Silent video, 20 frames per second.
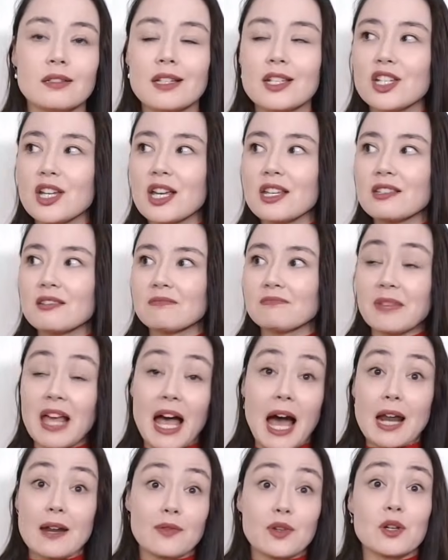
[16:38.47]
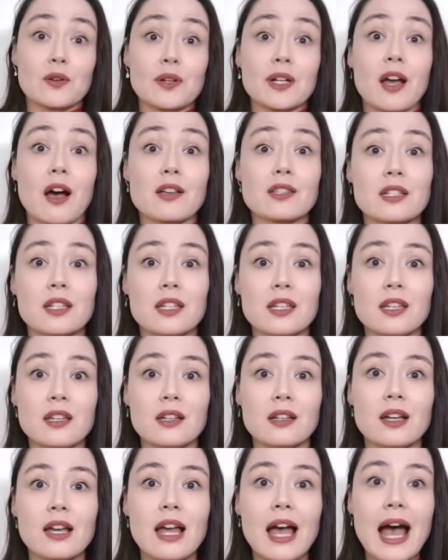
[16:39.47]
Just out of curiosity,
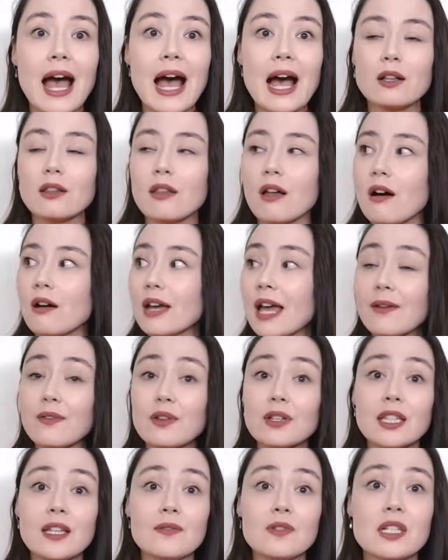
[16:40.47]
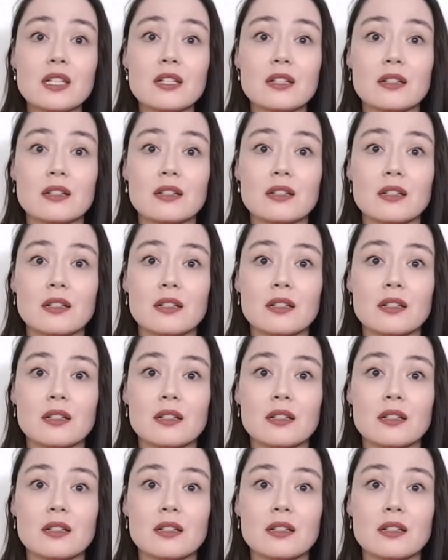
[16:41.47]
how long have you lived here?